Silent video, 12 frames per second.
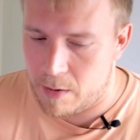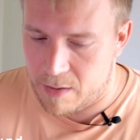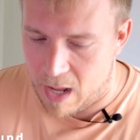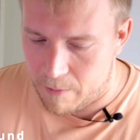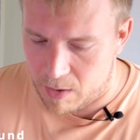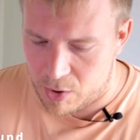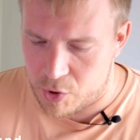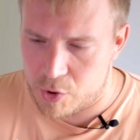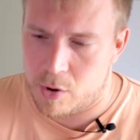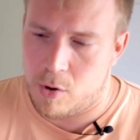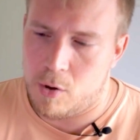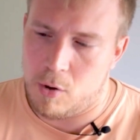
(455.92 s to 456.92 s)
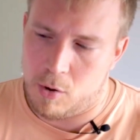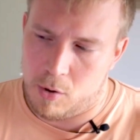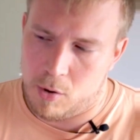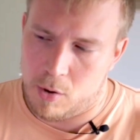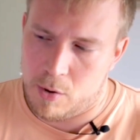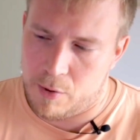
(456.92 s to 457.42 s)
damage
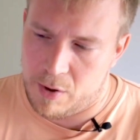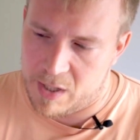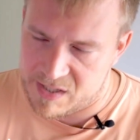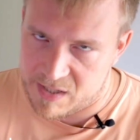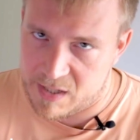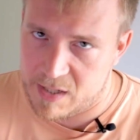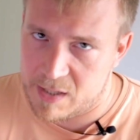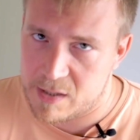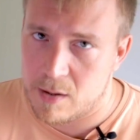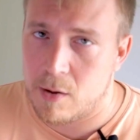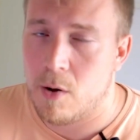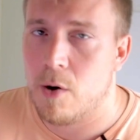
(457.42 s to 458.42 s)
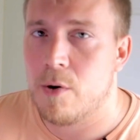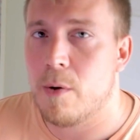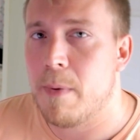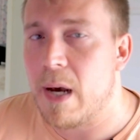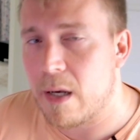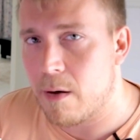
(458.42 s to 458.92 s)
or disease on the
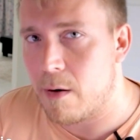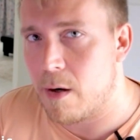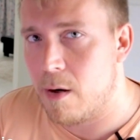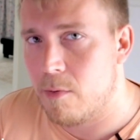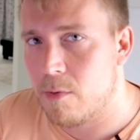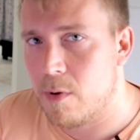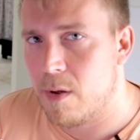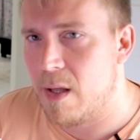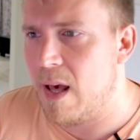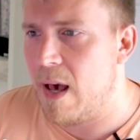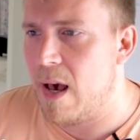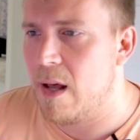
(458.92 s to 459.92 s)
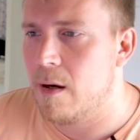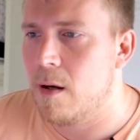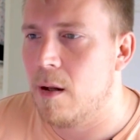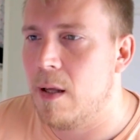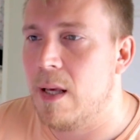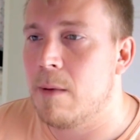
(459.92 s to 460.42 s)
background, and
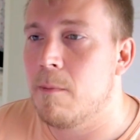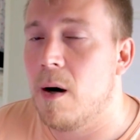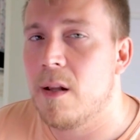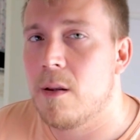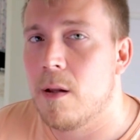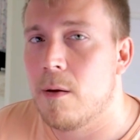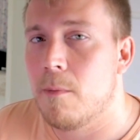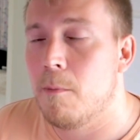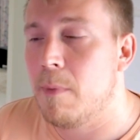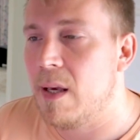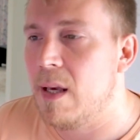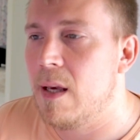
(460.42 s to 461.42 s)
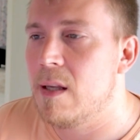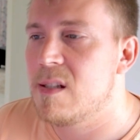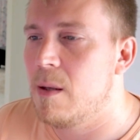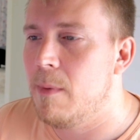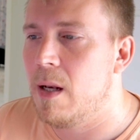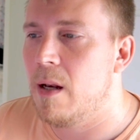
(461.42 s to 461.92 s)
it might be
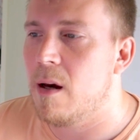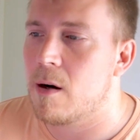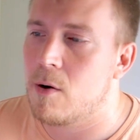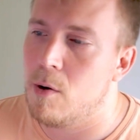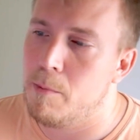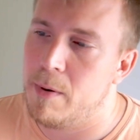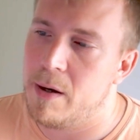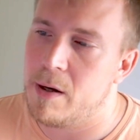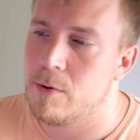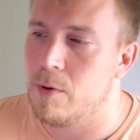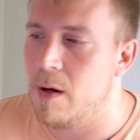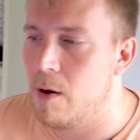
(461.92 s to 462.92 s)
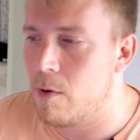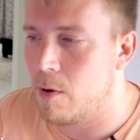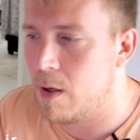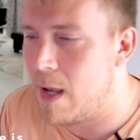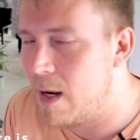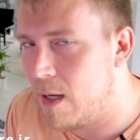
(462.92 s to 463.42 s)
similar compared to
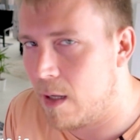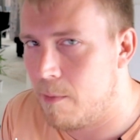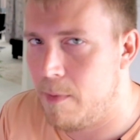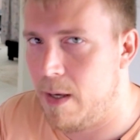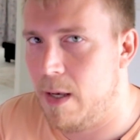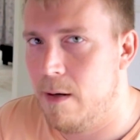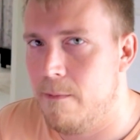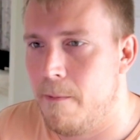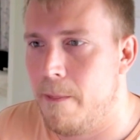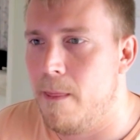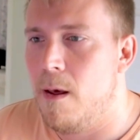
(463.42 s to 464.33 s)
neurogenic pain,